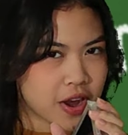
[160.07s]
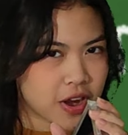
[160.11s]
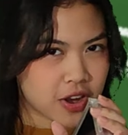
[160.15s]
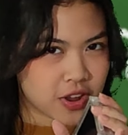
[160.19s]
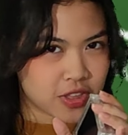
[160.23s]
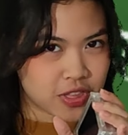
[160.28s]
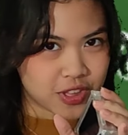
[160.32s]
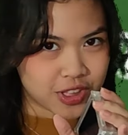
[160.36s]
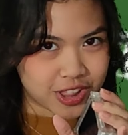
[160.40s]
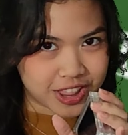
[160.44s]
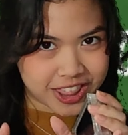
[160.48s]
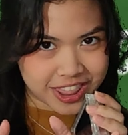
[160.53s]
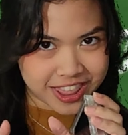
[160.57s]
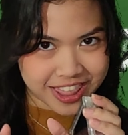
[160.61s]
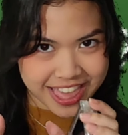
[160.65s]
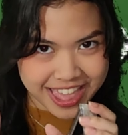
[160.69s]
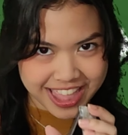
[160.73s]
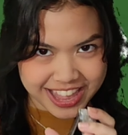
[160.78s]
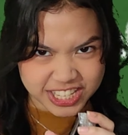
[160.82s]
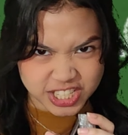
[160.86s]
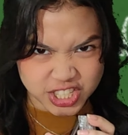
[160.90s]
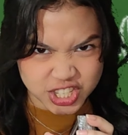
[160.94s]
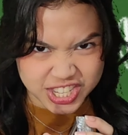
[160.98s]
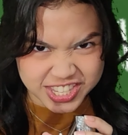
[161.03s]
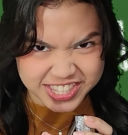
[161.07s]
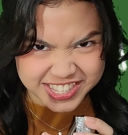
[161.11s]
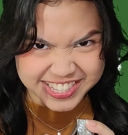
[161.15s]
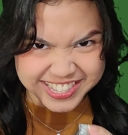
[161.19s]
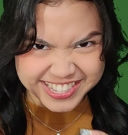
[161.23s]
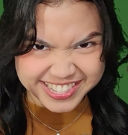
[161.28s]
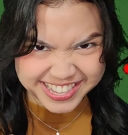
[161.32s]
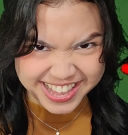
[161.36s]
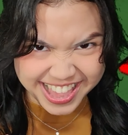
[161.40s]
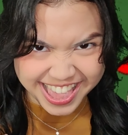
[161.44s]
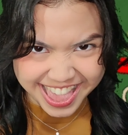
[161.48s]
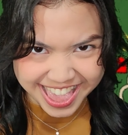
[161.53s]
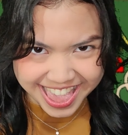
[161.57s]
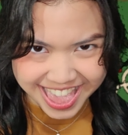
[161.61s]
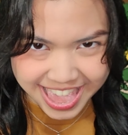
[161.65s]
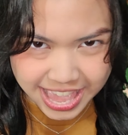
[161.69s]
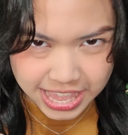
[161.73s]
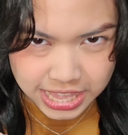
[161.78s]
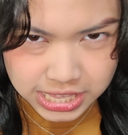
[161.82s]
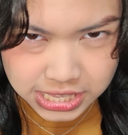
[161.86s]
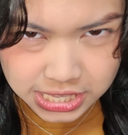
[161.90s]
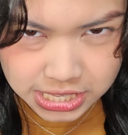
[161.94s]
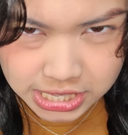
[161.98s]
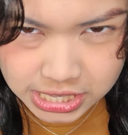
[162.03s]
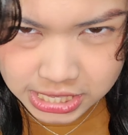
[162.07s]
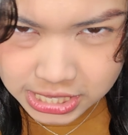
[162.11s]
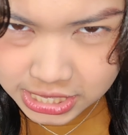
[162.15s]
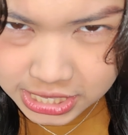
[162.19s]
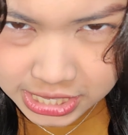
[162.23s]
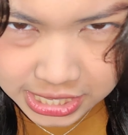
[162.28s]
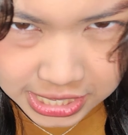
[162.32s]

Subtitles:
Where the legend says